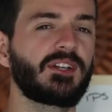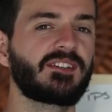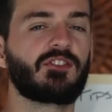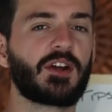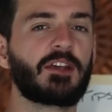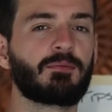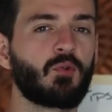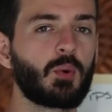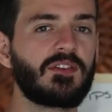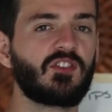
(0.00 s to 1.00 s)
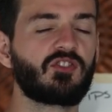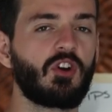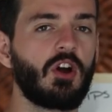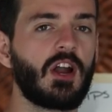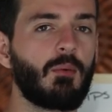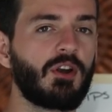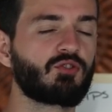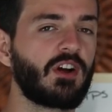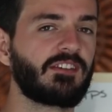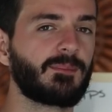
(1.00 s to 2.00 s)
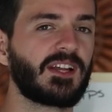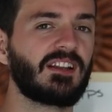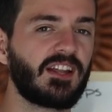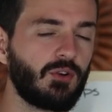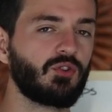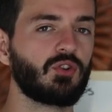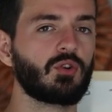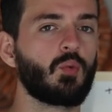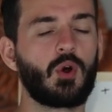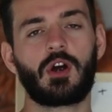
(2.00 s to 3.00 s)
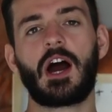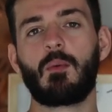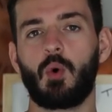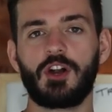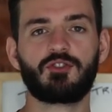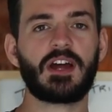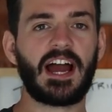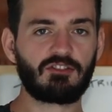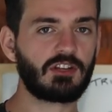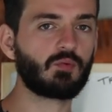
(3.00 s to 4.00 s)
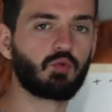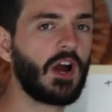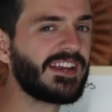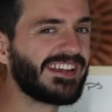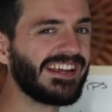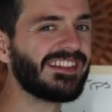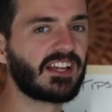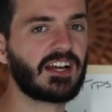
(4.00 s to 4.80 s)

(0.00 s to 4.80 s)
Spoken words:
it. So guys, before we even start, I want to try something a little new where I want you to actually write in the